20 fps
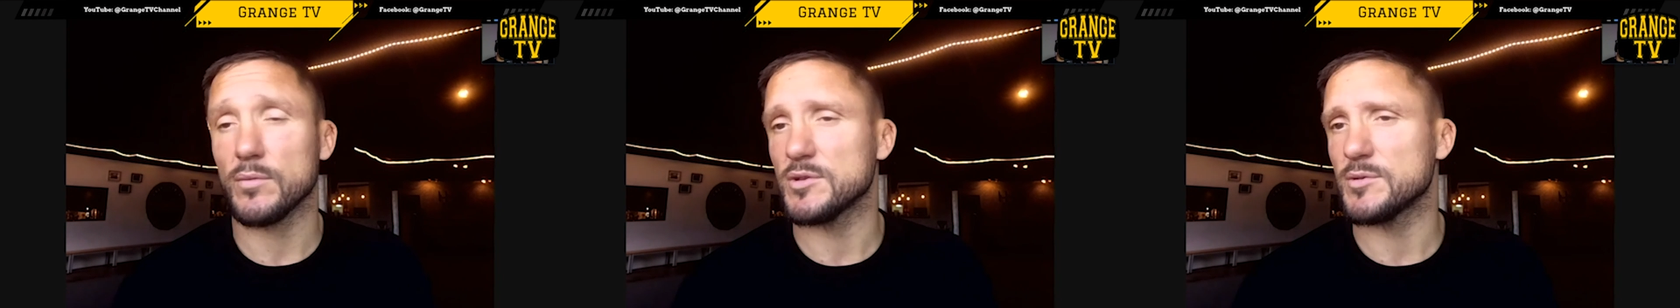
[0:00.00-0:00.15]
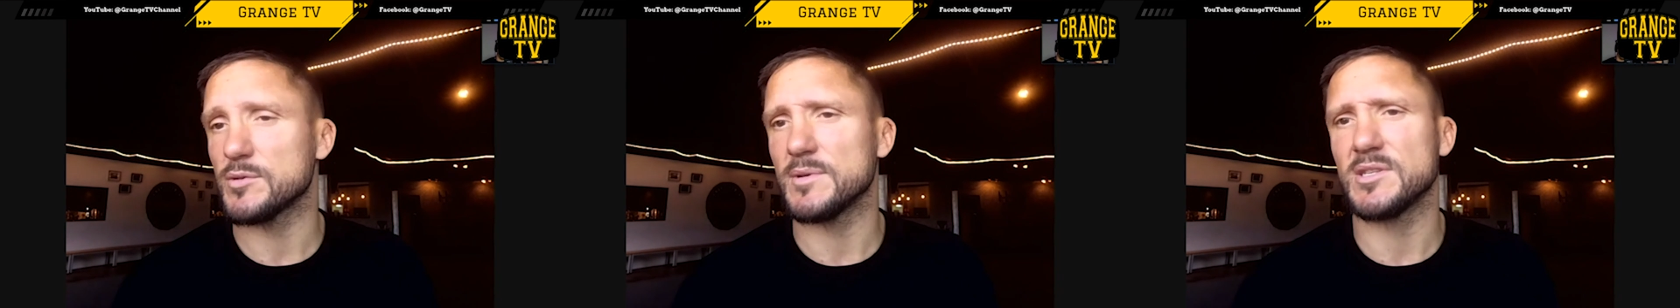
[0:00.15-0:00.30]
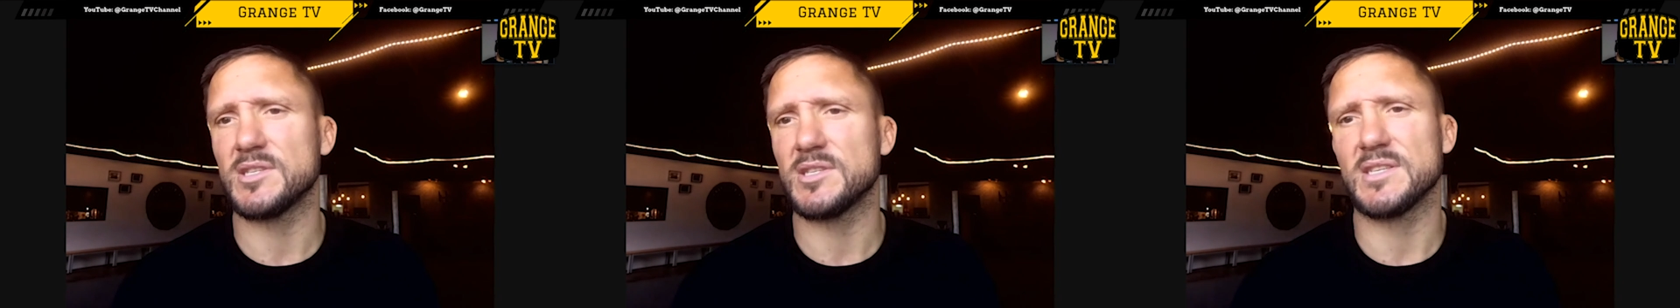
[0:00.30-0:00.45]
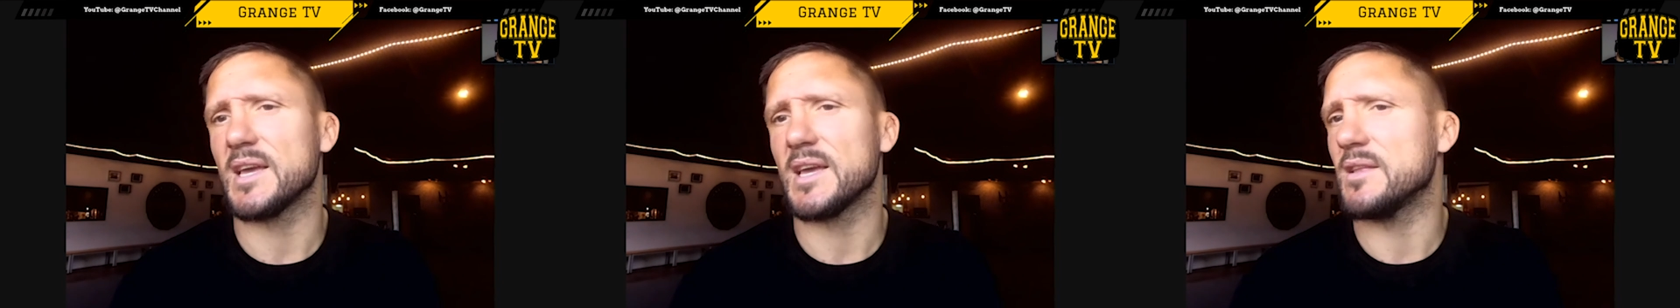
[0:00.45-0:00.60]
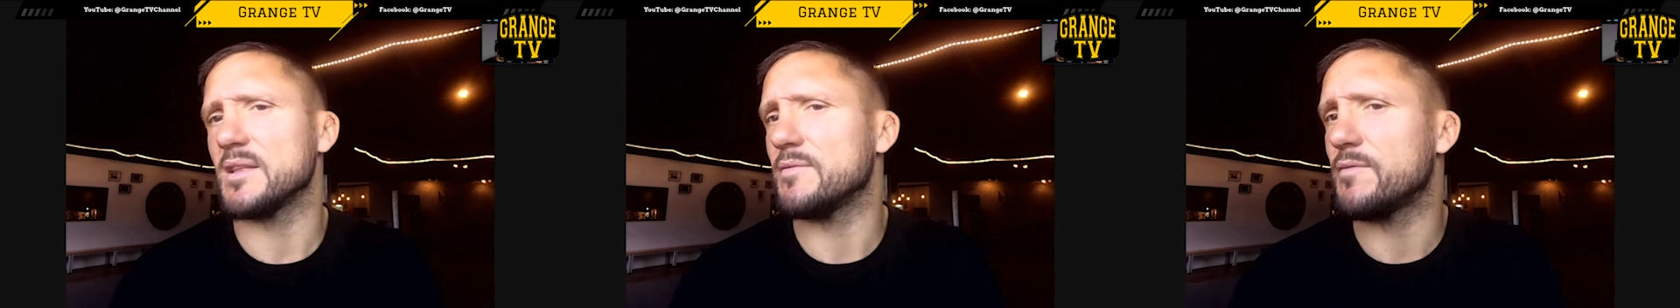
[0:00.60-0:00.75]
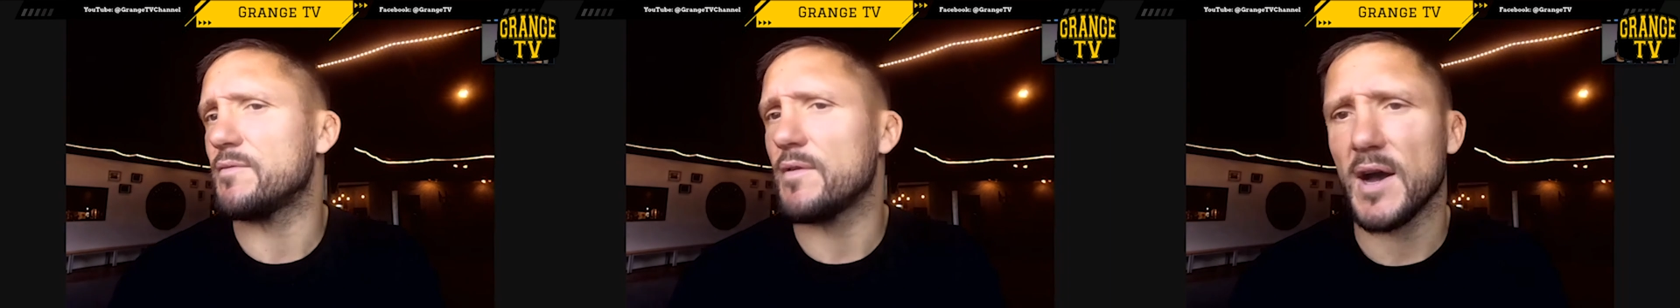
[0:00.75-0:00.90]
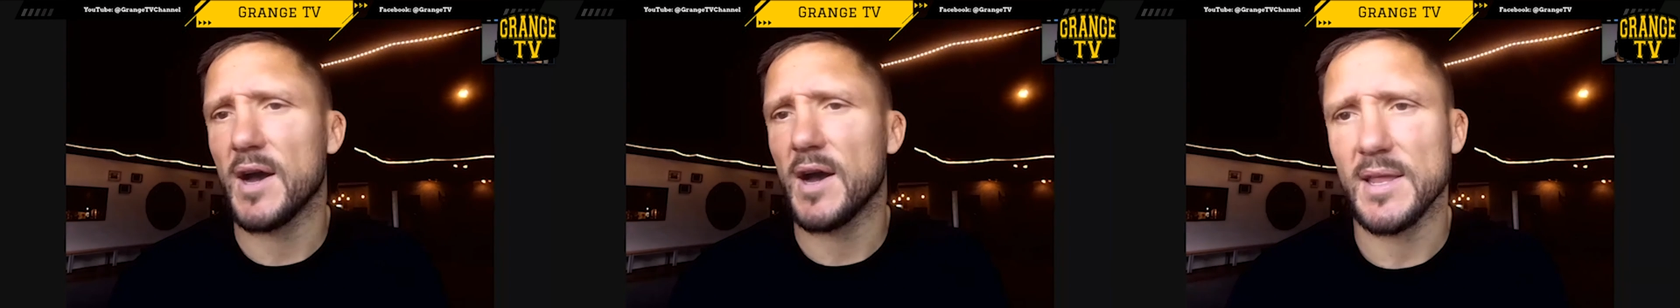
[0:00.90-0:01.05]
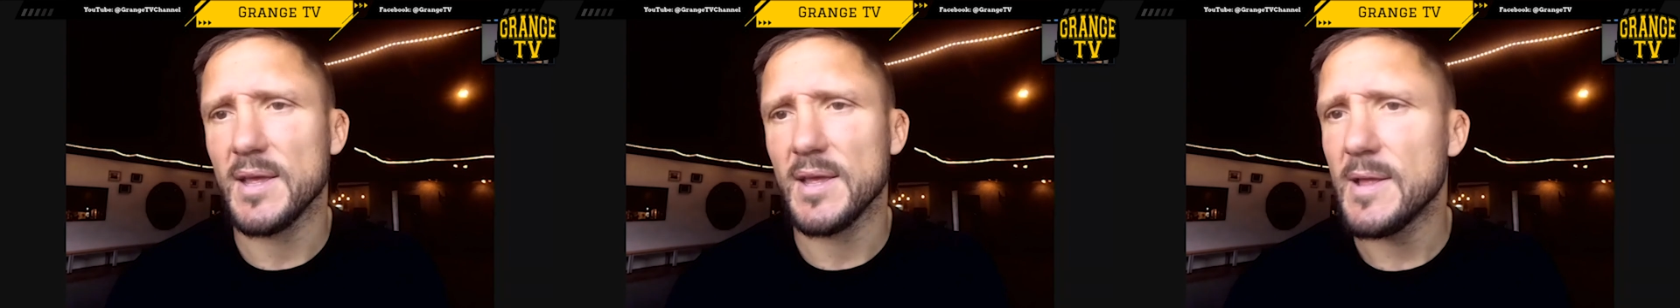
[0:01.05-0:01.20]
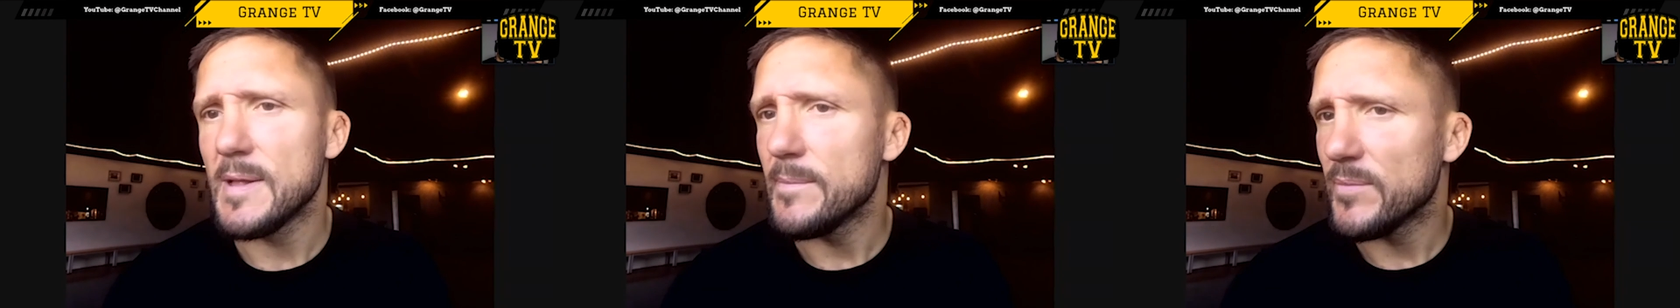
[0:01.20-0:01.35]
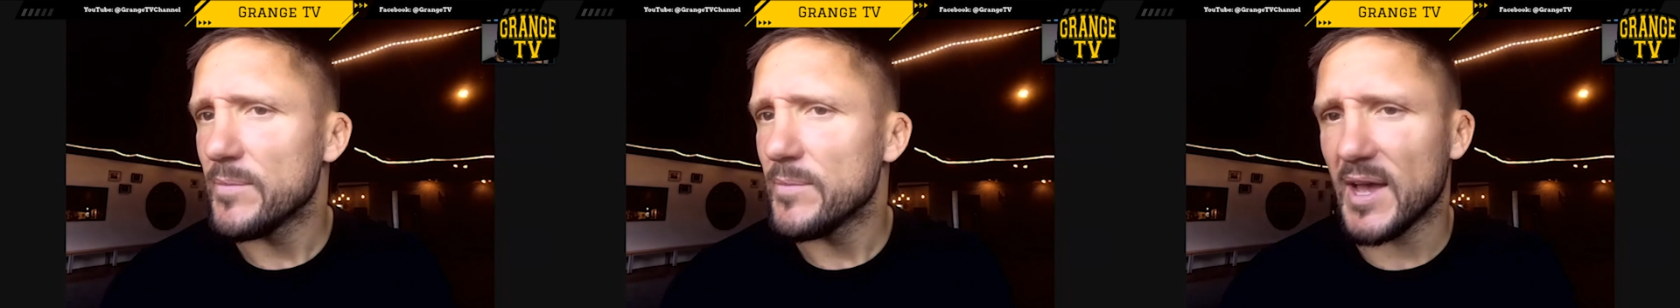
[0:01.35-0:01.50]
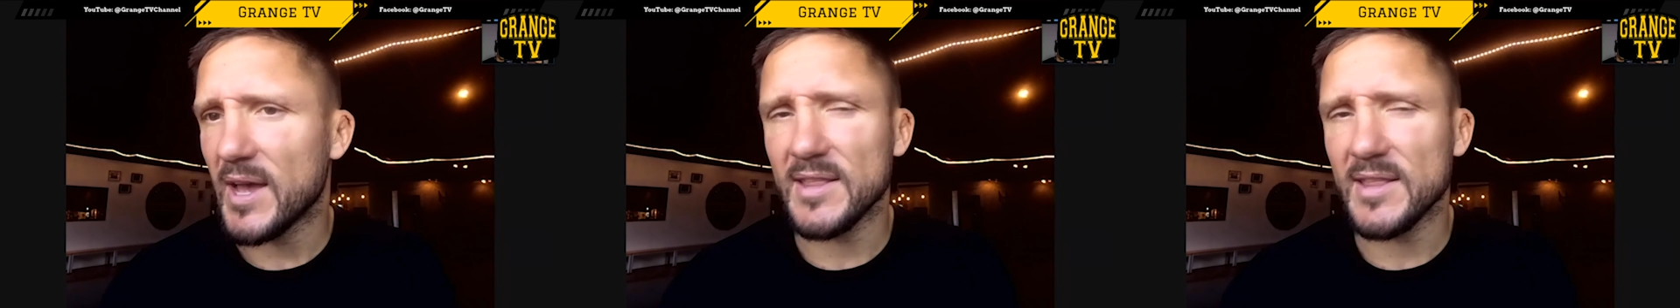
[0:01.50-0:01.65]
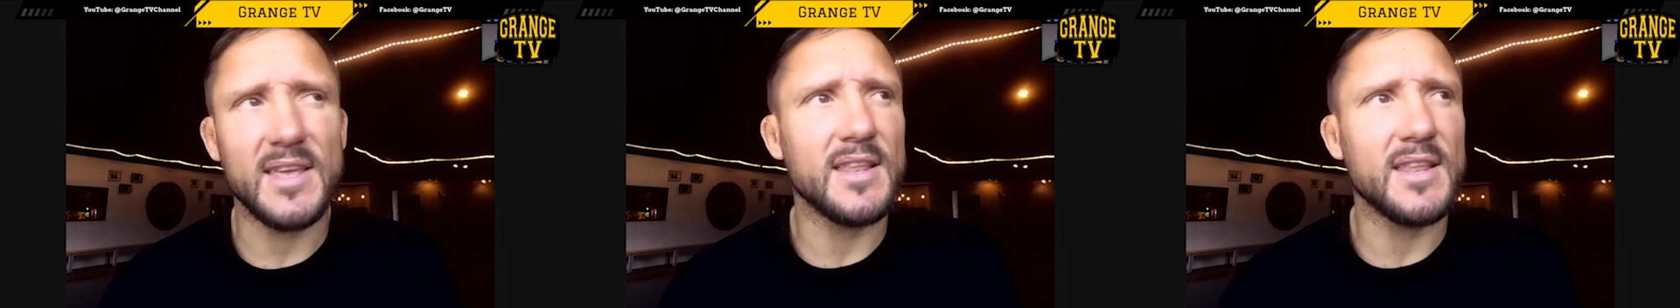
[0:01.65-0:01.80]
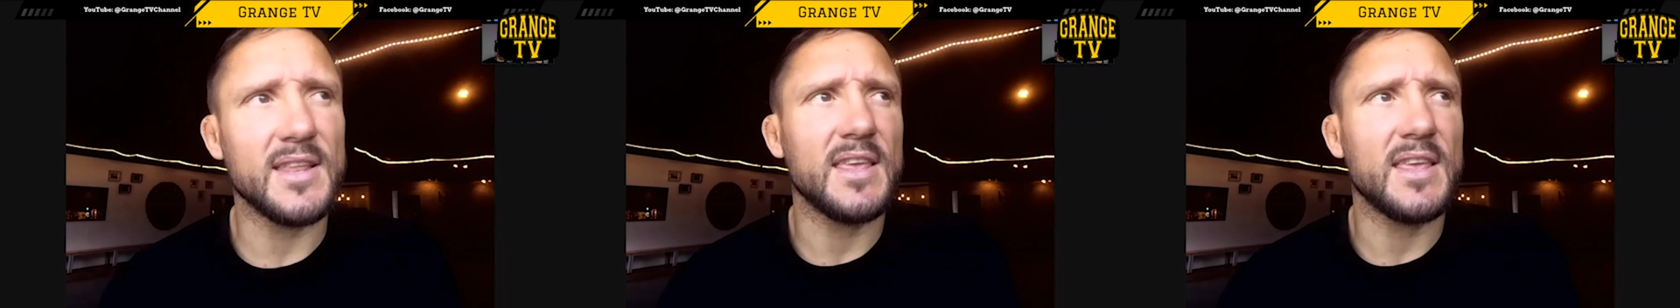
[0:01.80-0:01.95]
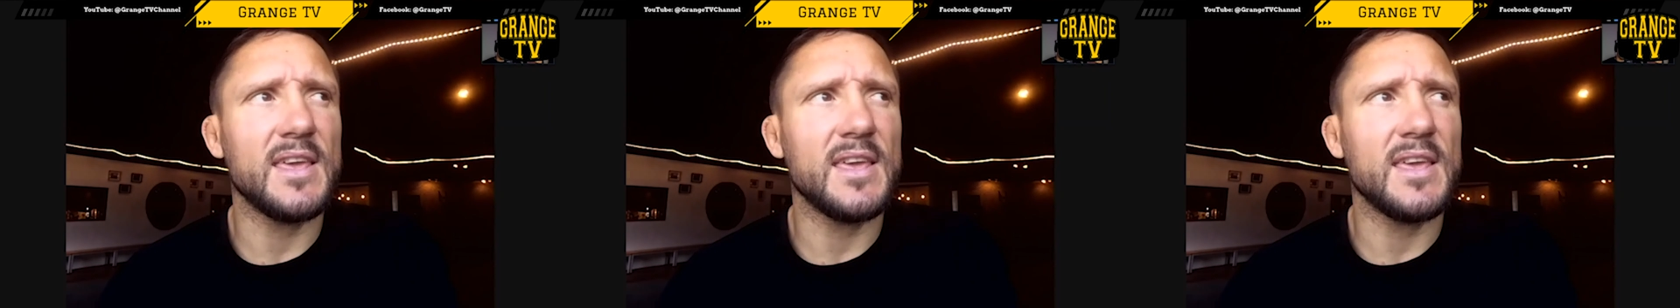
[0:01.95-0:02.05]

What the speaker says: My second fight, I didn't